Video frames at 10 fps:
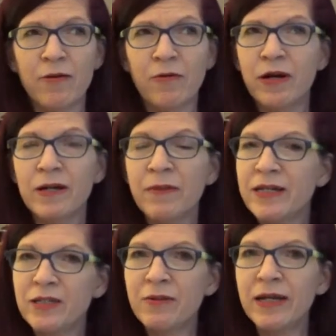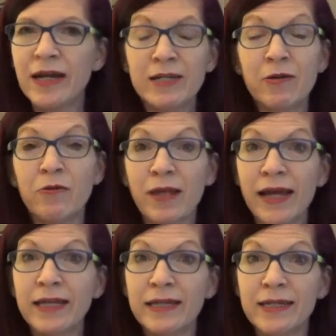what am I doing? I don't
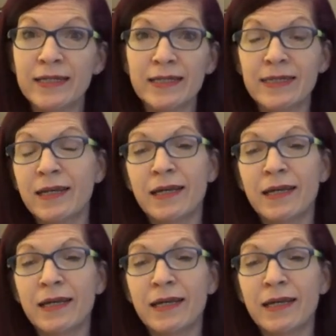like this.